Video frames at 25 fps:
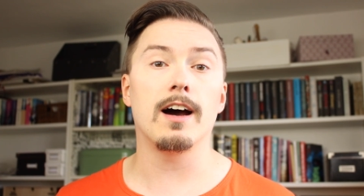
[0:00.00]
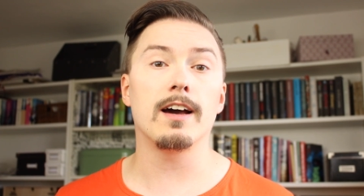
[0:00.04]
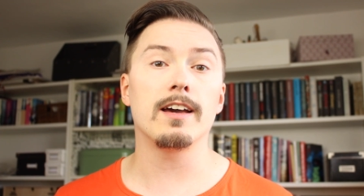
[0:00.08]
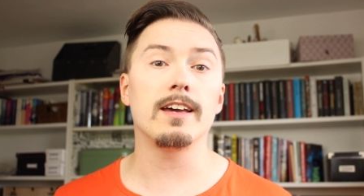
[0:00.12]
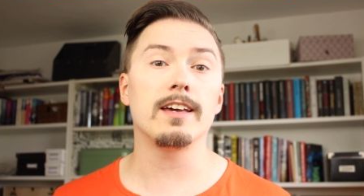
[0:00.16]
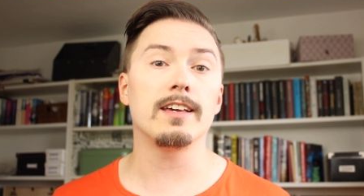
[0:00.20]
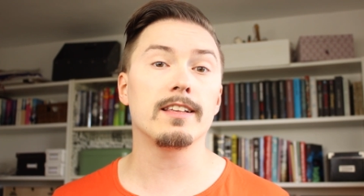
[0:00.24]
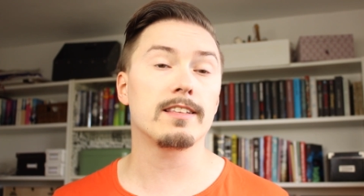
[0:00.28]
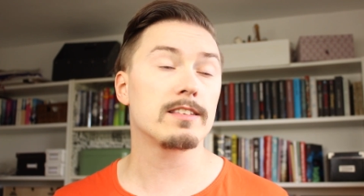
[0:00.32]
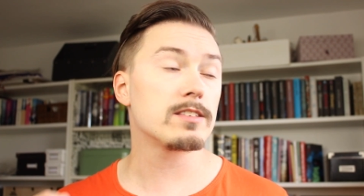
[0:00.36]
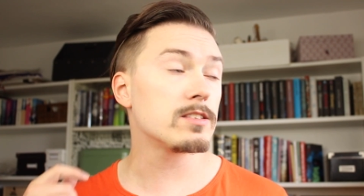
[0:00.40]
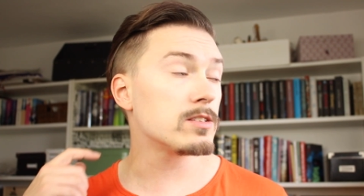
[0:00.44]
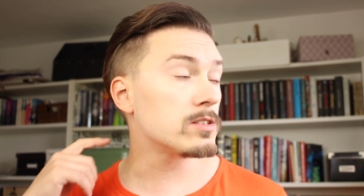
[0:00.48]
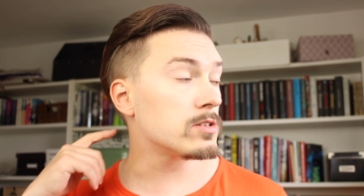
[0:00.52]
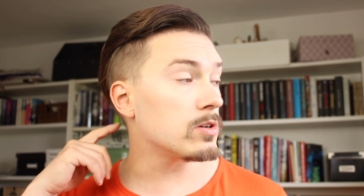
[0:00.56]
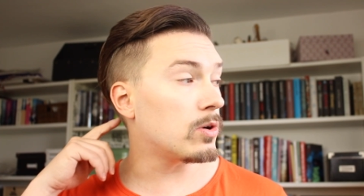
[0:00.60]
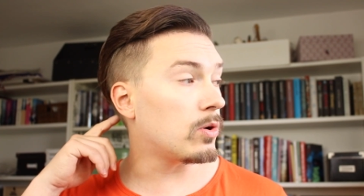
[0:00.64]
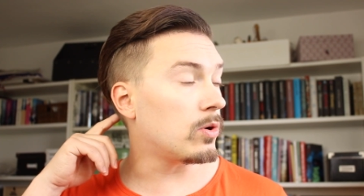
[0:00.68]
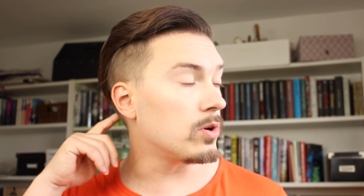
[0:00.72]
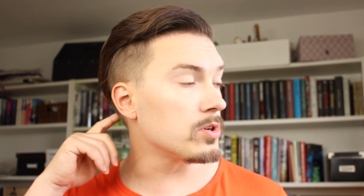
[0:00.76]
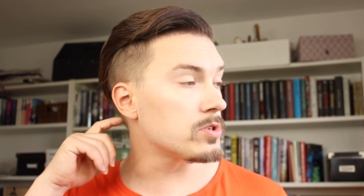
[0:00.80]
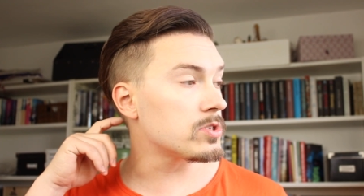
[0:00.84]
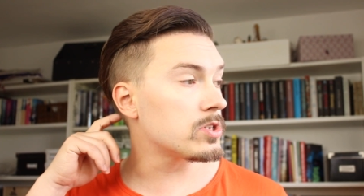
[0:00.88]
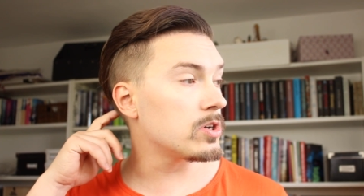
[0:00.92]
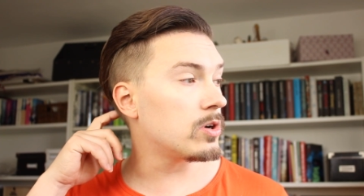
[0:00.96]
It's
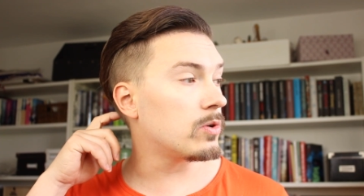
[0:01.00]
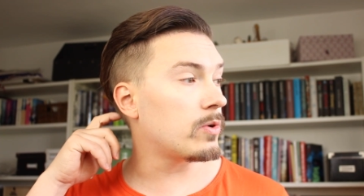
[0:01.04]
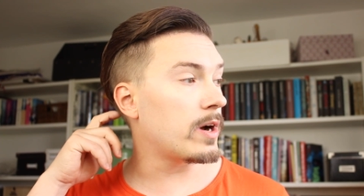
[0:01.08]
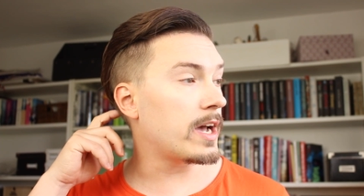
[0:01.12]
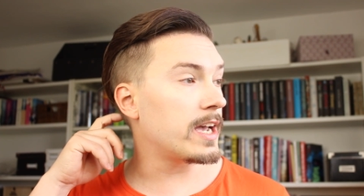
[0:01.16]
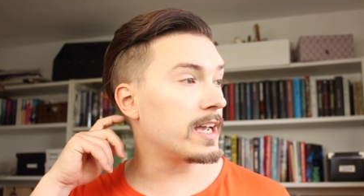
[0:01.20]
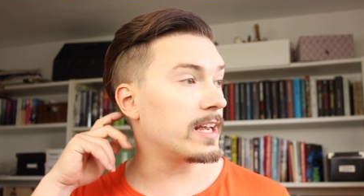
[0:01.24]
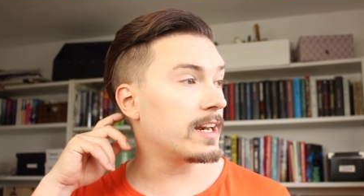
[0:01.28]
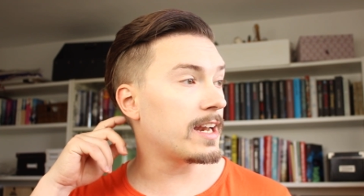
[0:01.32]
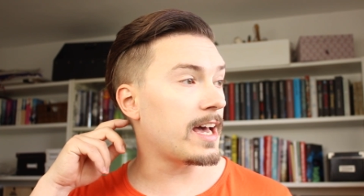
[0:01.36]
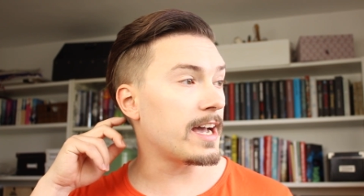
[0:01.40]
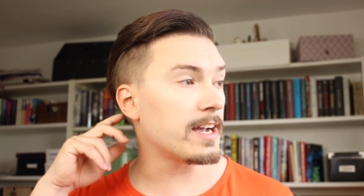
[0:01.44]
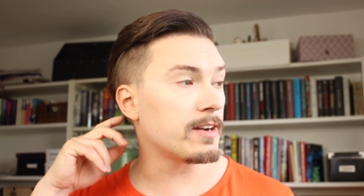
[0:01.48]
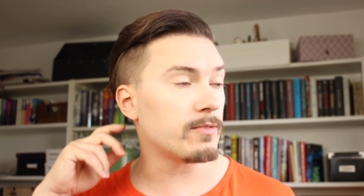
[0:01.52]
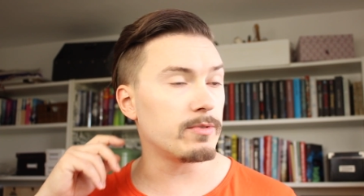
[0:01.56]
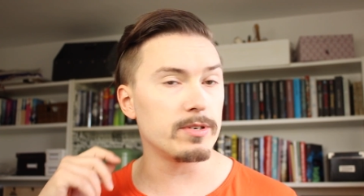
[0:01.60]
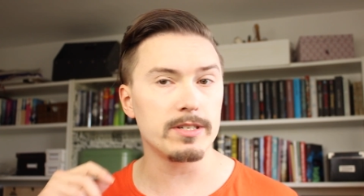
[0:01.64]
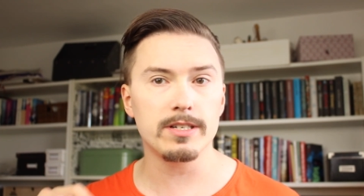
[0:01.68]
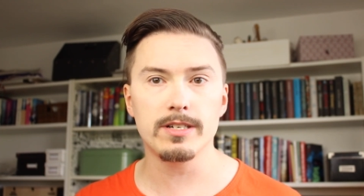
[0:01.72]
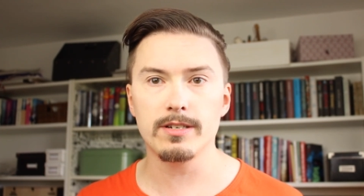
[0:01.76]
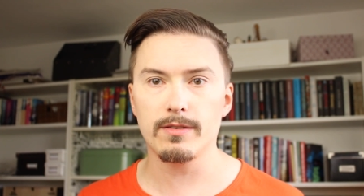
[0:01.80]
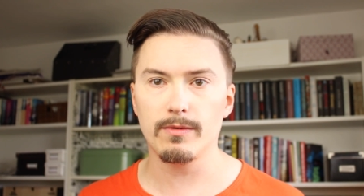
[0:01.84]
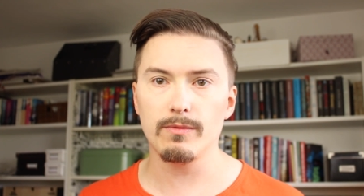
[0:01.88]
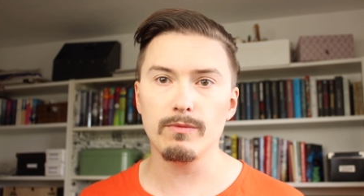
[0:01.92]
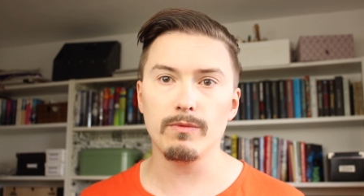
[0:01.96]
also a
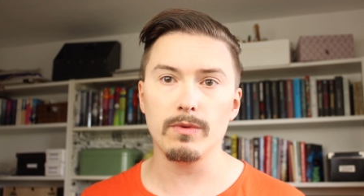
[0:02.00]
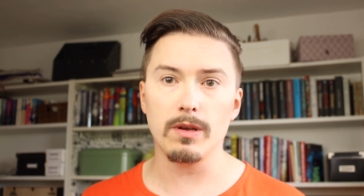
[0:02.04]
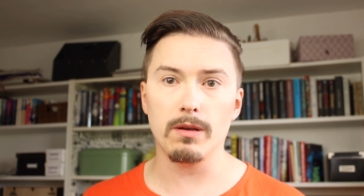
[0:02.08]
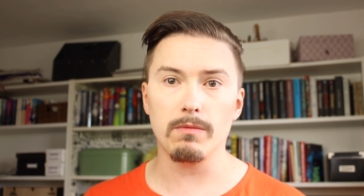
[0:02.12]
language